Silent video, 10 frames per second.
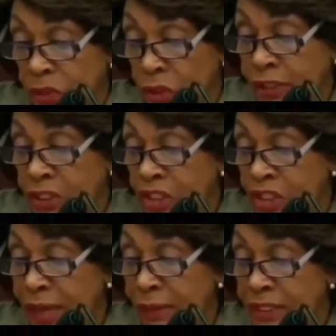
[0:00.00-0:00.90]
and sought to
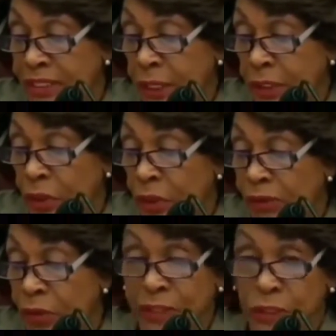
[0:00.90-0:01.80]
shame the
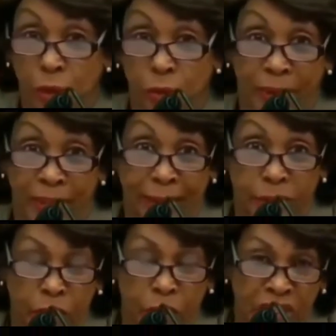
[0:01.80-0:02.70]
territory for its own
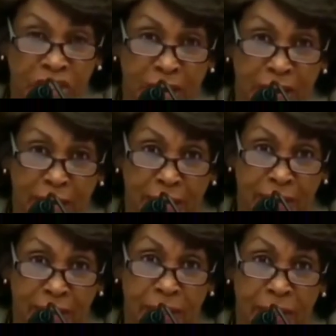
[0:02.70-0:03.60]
plight. Do you share that